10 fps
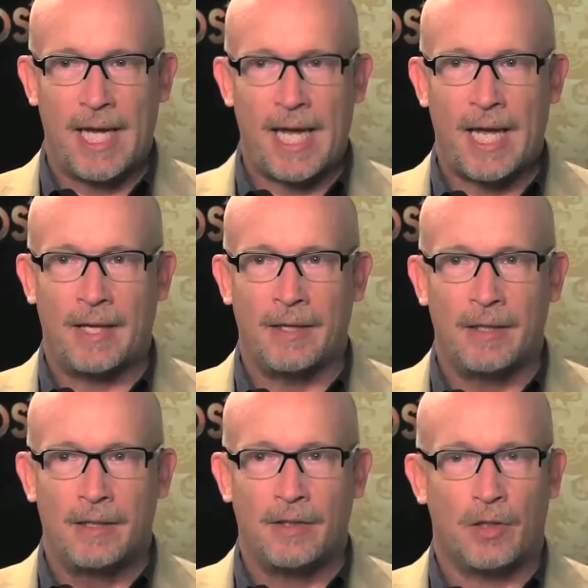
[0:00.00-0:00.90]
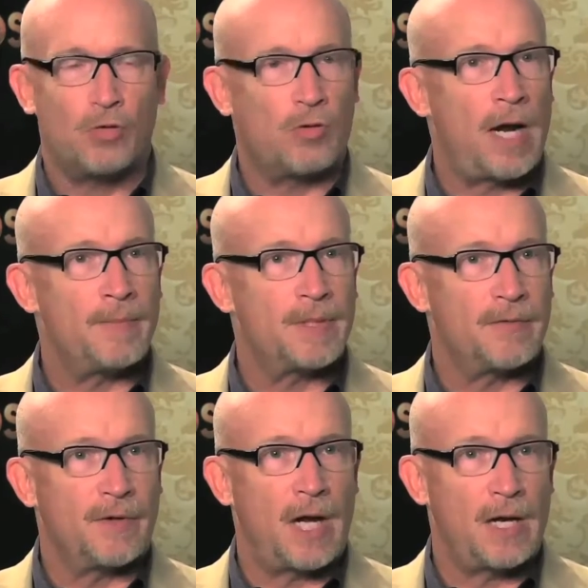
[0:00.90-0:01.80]
and the crimes
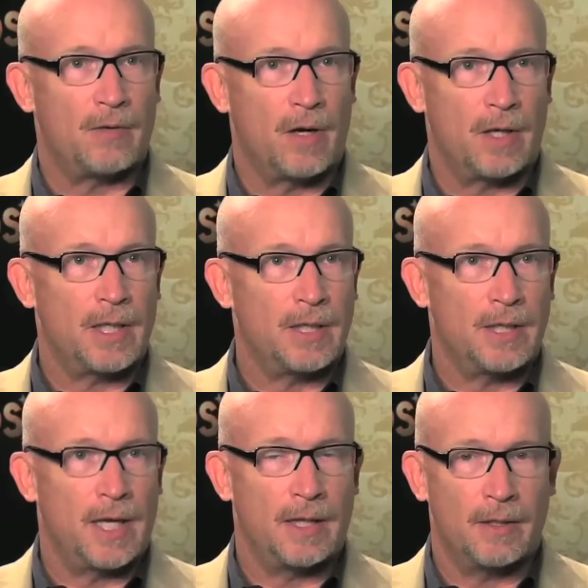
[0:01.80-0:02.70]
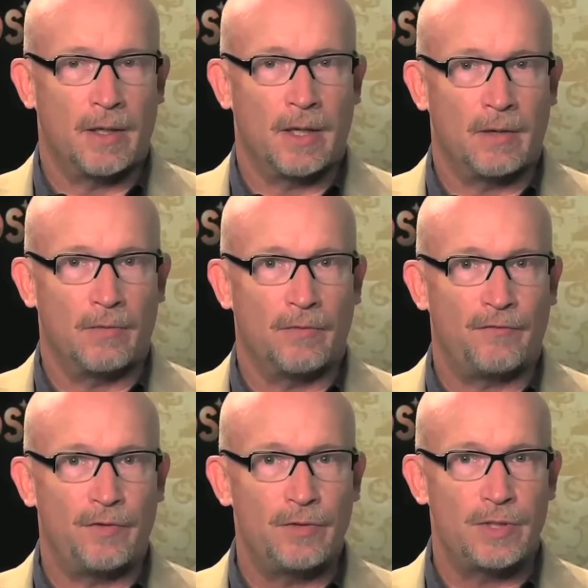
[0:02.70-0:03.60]
of a hierarchy that
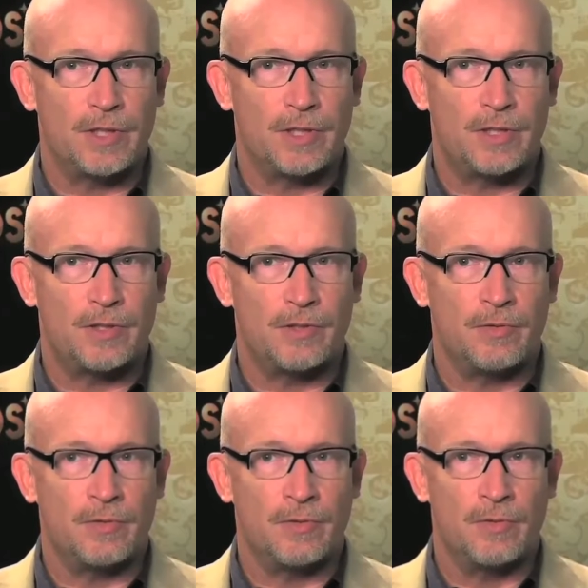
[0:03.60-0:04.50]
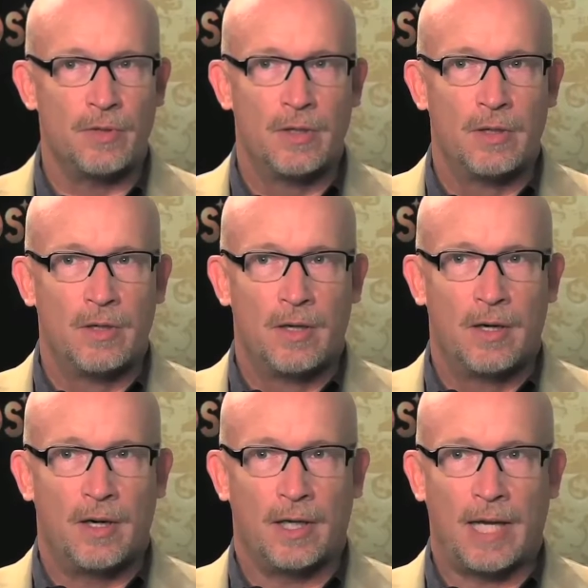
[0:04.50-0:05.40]
refuses to
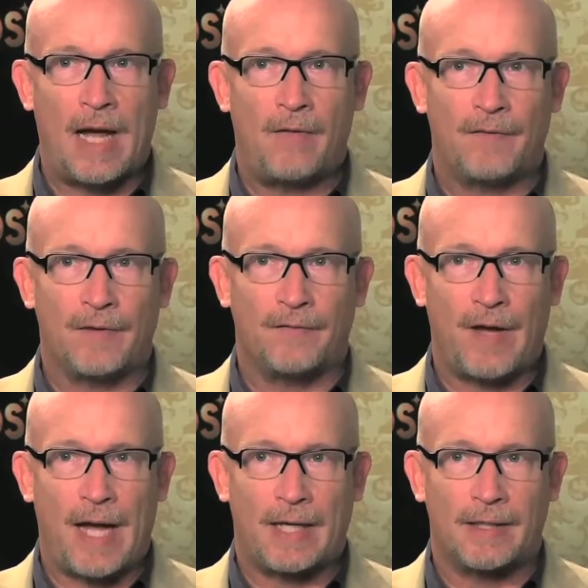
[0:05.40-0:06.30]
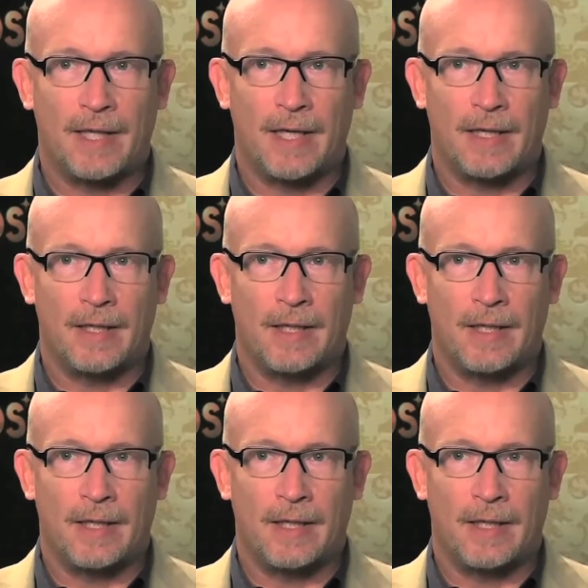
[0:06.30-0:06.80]
allow for the fact that